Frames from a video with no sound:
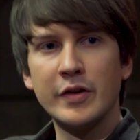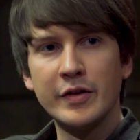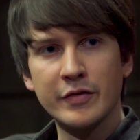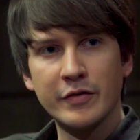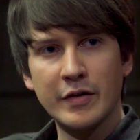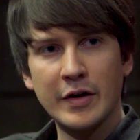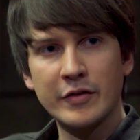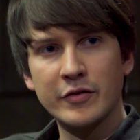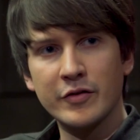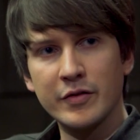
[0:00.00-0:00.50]

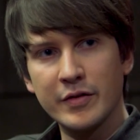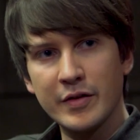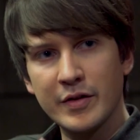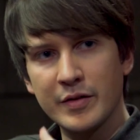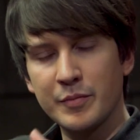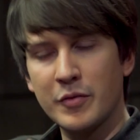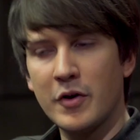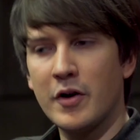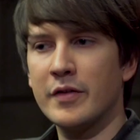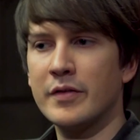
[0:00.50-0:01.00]
interactions
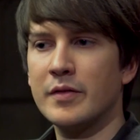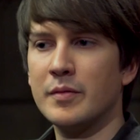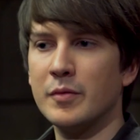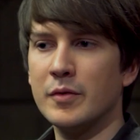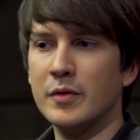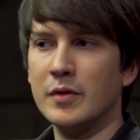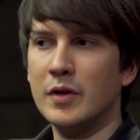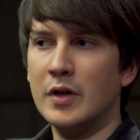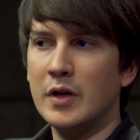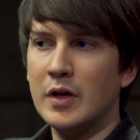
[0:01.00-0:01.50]
as
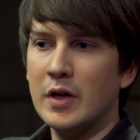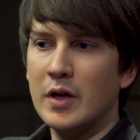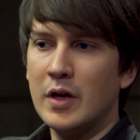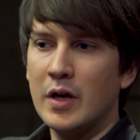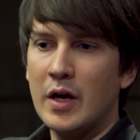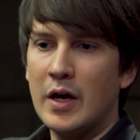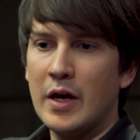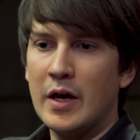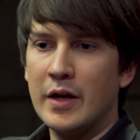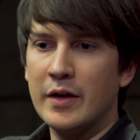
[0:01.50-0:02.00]
possible.
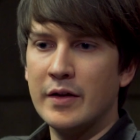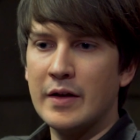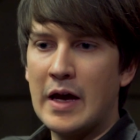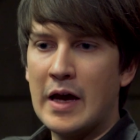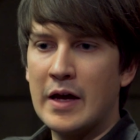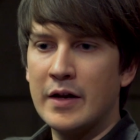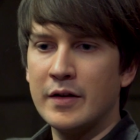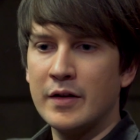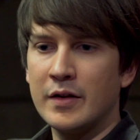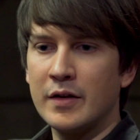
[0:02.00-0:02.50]
And
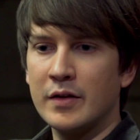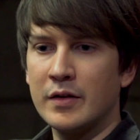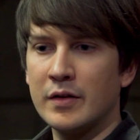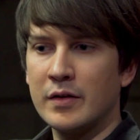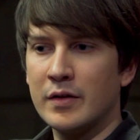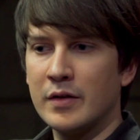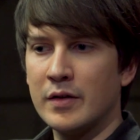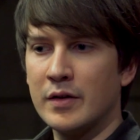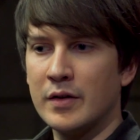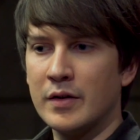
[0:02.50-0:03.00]

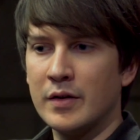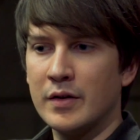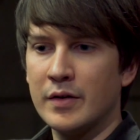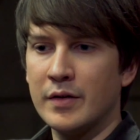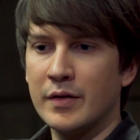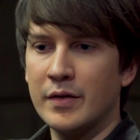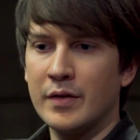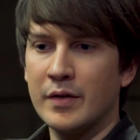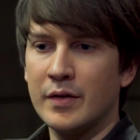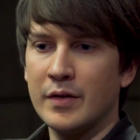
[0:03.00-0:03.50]
adding
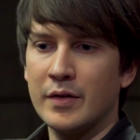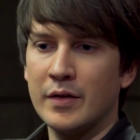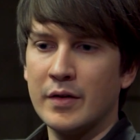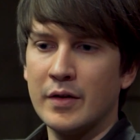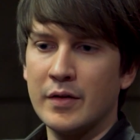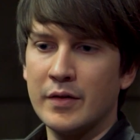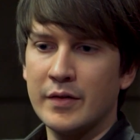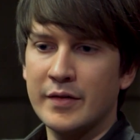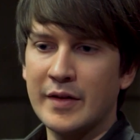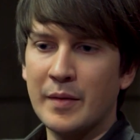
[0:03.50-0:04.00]

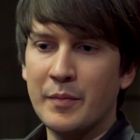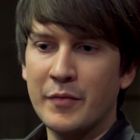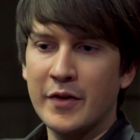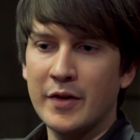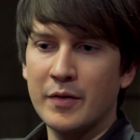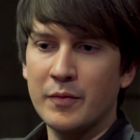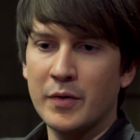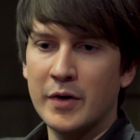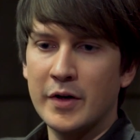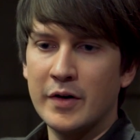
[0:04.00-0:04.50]

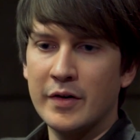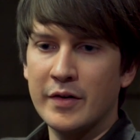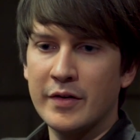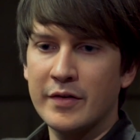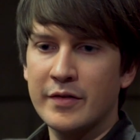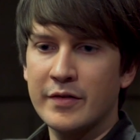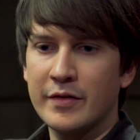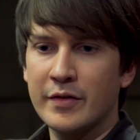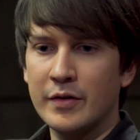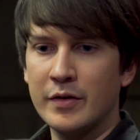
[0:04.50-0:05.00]
something where a
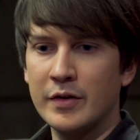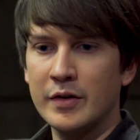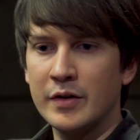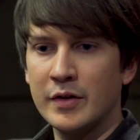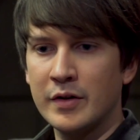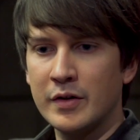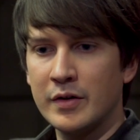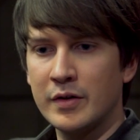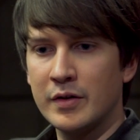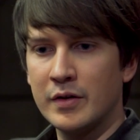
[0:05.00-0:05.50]

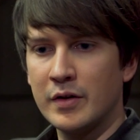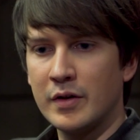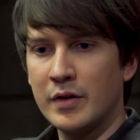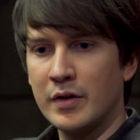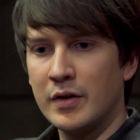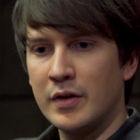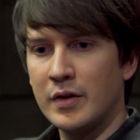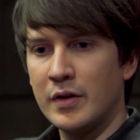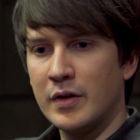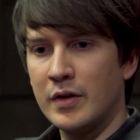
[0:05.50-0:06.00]
certain
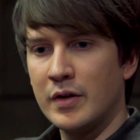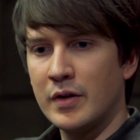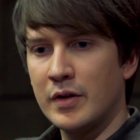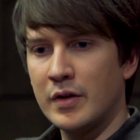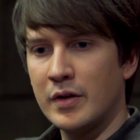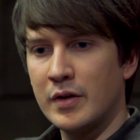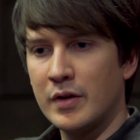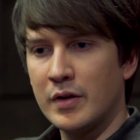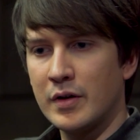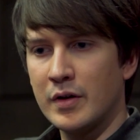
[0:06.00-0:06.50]

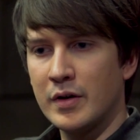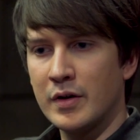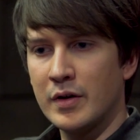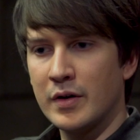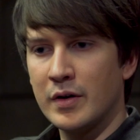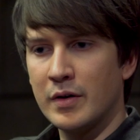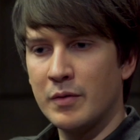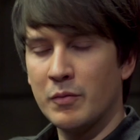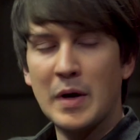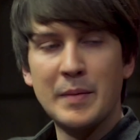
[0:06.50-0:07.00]

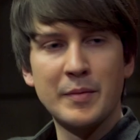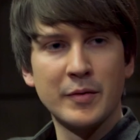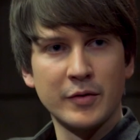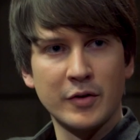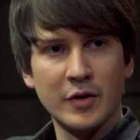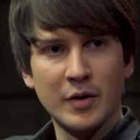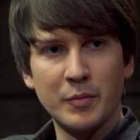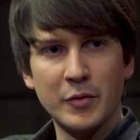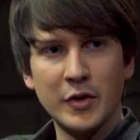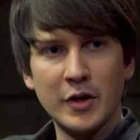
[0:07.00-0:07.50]
weapon
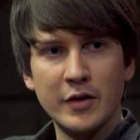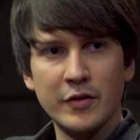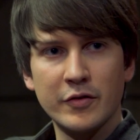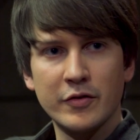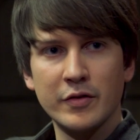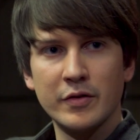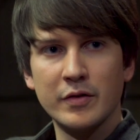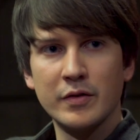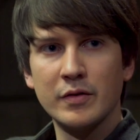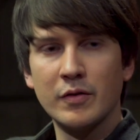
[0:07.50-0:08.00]

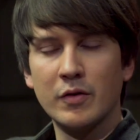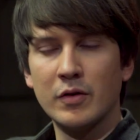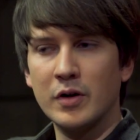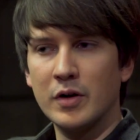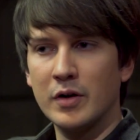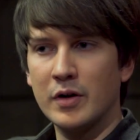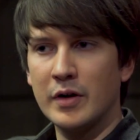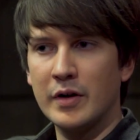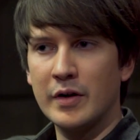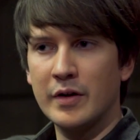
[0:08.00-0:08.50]
combination
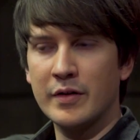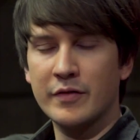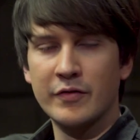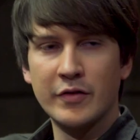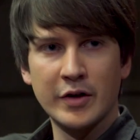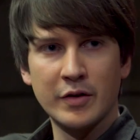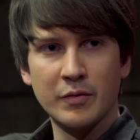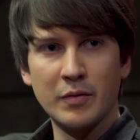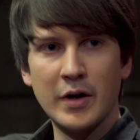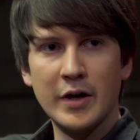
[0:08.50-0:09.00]
is
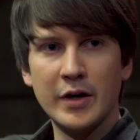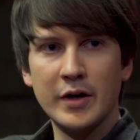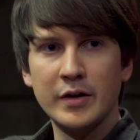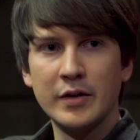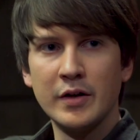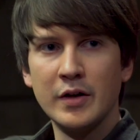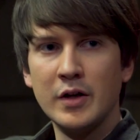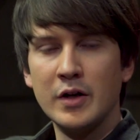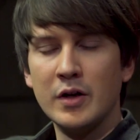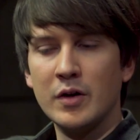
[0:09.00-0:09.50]

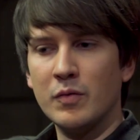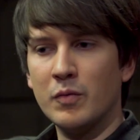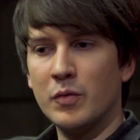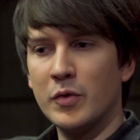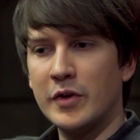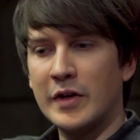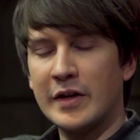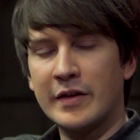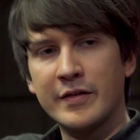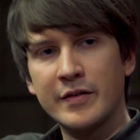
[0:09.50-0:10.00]
required
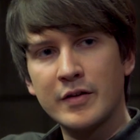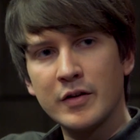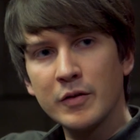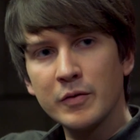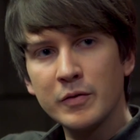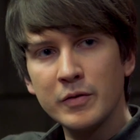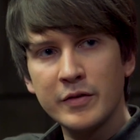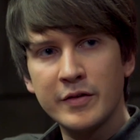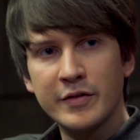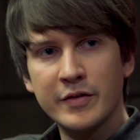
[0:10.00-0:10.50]
would
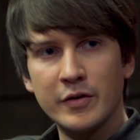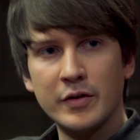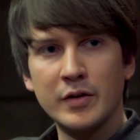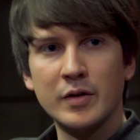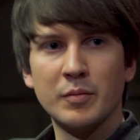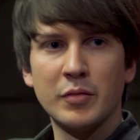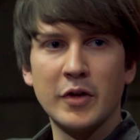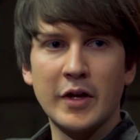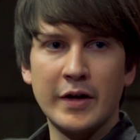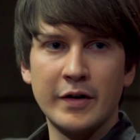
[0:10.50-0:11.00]
exclude
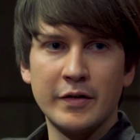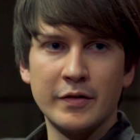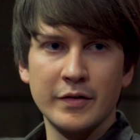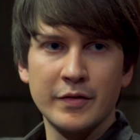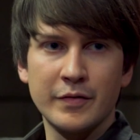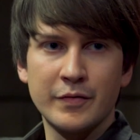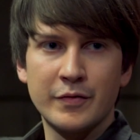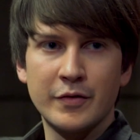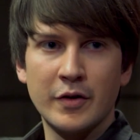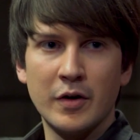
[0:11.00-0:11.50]
certain
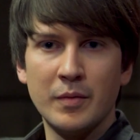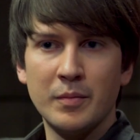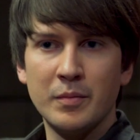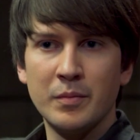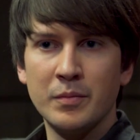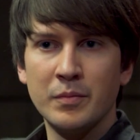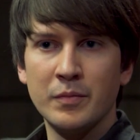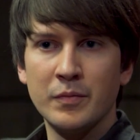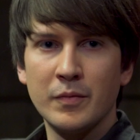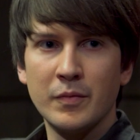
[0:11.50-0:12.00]
players
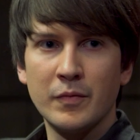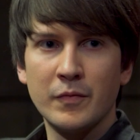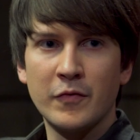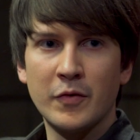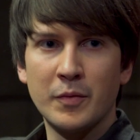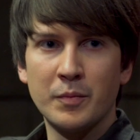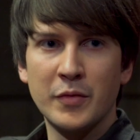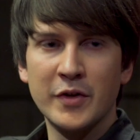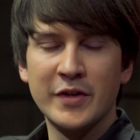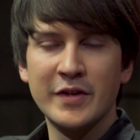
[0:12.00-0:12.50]
from
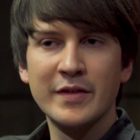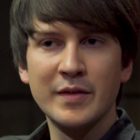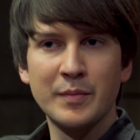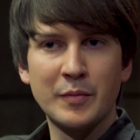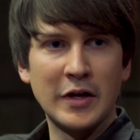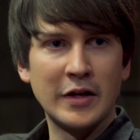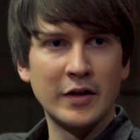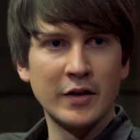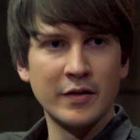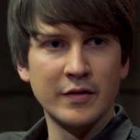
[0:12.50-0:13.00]

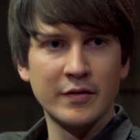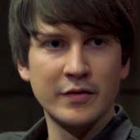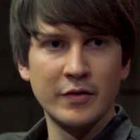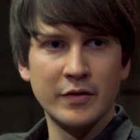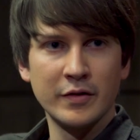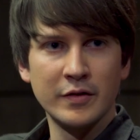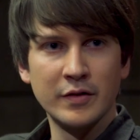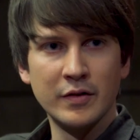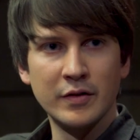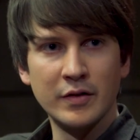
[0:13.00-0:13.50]
participating in
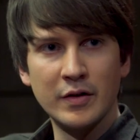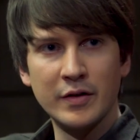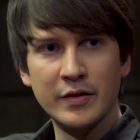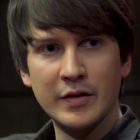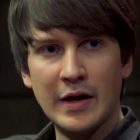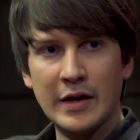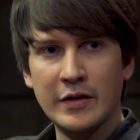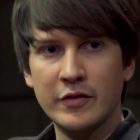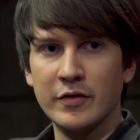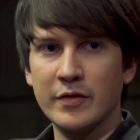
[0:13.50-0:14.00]
certain
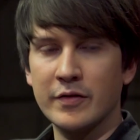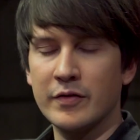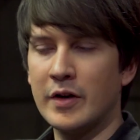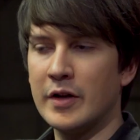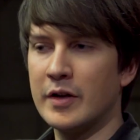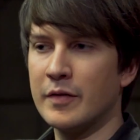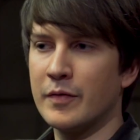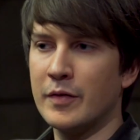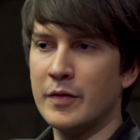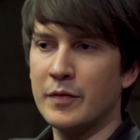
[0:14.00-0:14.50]
interactions, right?